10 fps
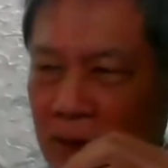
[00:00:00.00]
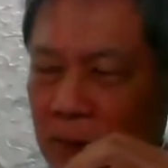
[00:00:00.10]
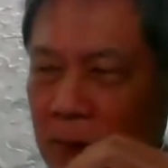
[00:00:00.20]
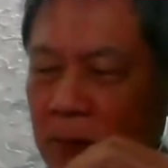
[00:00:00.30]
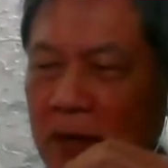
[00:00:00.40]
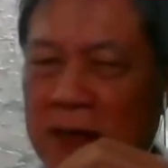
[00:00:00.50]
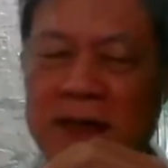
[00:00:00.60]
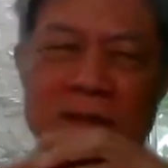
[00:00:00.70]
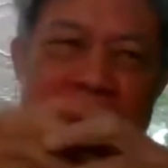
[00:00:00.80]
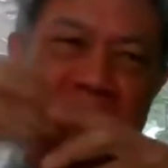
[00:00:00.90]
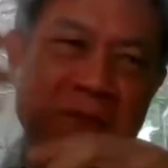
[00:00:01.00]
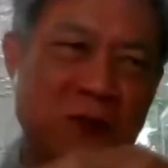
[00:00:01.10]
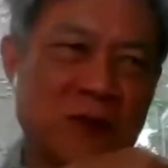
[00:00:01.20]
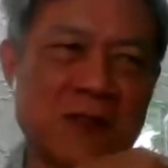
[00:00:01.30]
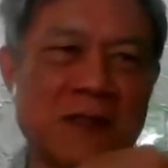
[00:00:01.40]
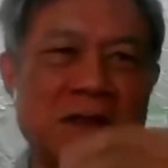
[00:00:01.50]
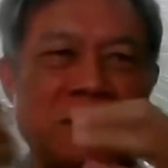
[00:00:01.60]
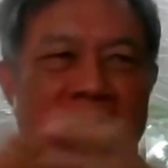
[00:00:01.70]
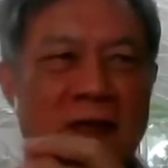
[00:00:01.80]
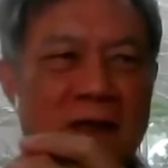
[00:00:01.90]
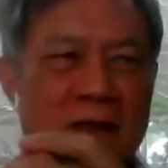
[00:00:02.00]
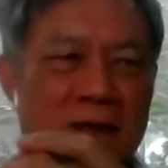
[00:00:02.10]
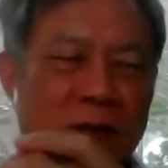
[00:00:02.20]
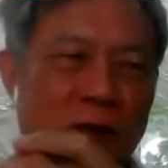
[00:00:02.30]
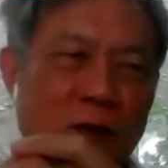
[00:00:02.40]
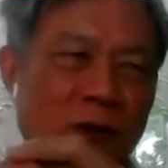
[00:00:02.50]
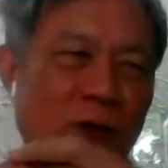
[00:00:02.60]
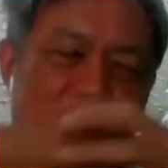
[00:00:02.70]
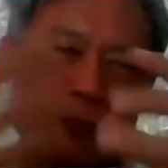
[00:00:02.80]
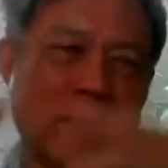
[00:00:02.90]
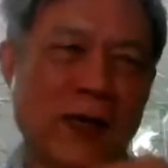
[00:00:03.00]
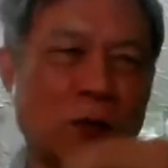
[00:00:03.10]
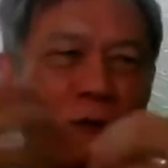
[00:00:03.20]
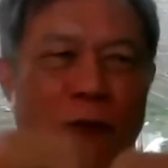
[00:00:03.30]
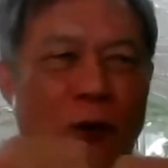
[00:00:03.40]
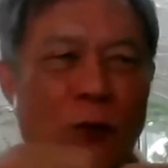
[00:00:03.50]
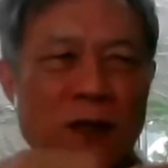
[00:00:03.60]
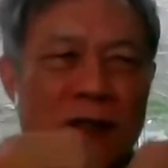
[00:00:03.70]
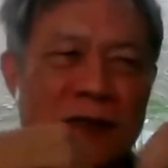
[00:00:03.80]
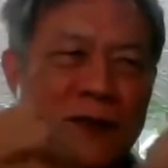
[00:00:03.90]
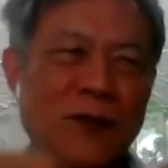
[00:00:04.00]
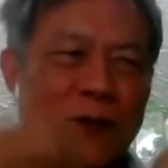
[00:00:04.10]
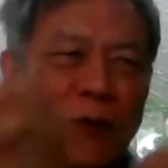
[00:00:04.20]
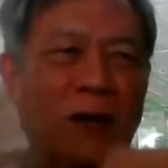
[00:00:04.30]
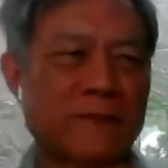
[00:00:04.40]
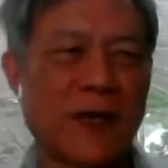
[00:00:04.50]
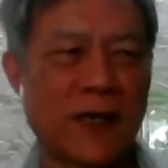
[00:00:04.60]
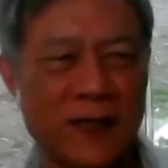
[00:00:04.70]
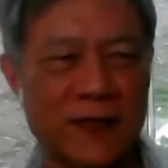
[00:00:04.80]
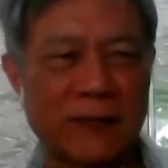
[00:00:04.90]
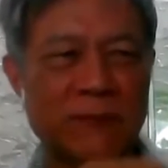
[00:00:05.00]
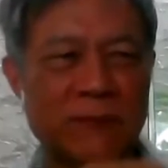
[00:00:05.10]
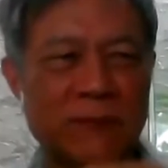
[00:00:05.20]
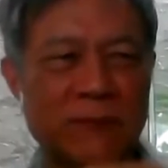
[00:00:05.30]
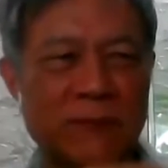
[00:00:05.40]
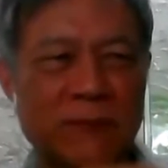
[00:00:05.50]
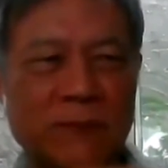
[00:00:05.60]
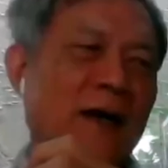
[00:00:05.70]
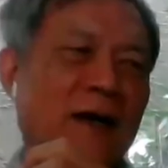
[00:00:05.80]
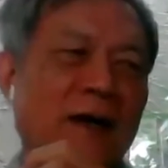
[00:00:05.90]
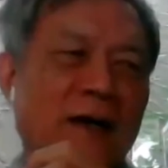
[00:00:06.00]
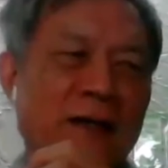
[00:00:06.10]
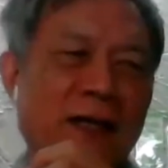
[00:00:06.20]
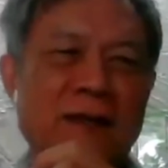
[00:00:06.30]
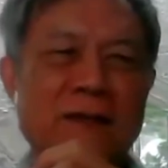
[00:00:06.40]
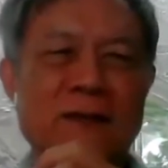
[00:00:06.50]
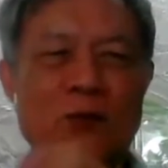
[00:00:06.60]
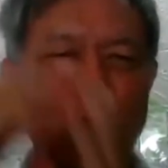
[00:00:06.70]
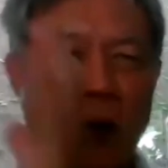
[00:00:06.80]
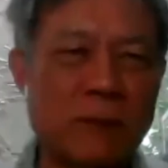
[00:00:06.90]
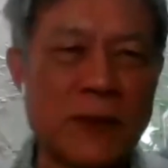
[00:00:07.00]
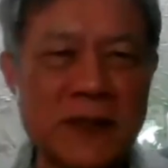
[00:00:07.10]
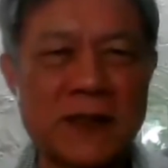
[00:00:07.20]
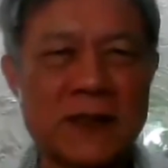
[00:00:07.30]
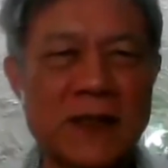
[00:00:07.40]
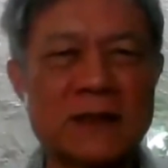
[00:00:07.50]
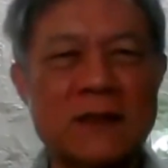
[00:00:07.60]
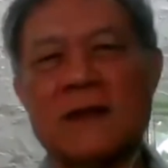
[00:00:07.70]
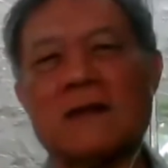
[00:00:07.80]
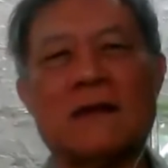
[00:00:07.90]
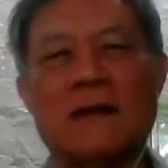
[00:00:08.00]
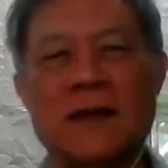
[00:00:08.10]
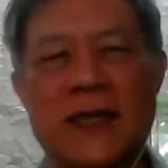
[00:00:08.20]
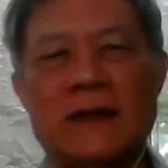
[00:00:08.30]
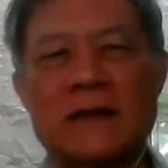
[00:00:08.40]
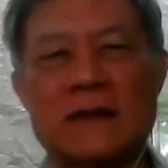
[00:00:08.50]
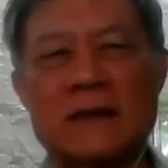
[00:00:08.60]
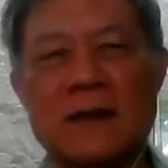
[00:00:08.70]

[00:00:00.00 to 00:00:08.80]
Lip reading: people asked him, certain things. Oh, do I go forward? After I learn something, then to one person he says, yes.